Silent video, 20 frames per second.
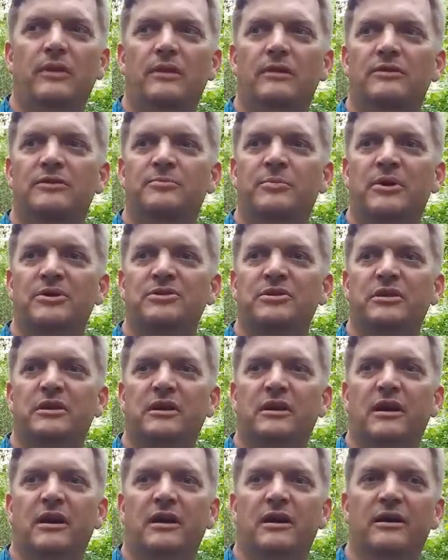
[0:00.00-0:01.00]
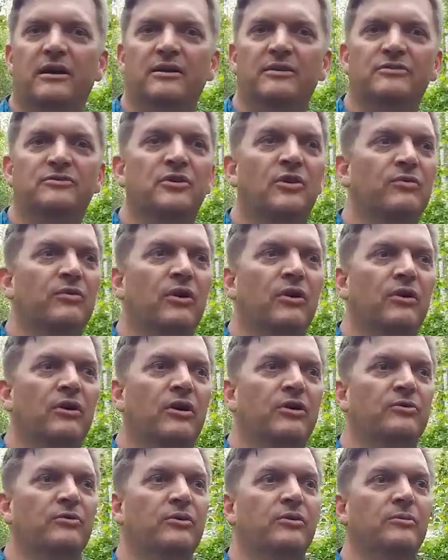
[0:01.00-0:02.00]
especially serving our
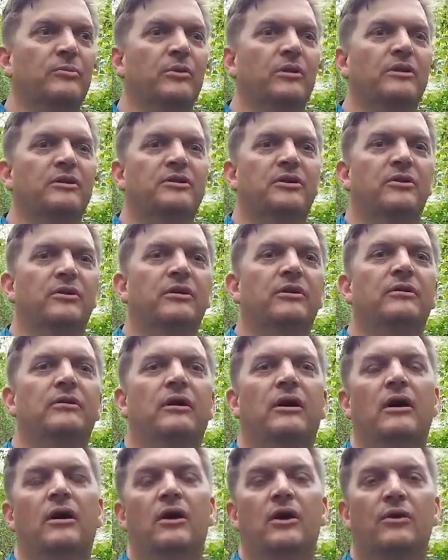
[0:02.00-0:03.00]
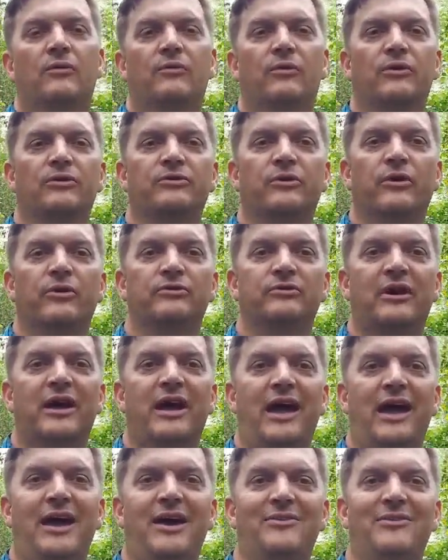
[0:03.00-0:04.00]
country in the military for as long as I
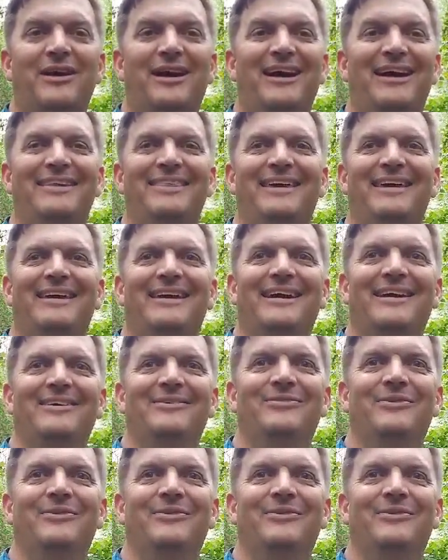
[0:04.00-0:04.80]
have. I think I've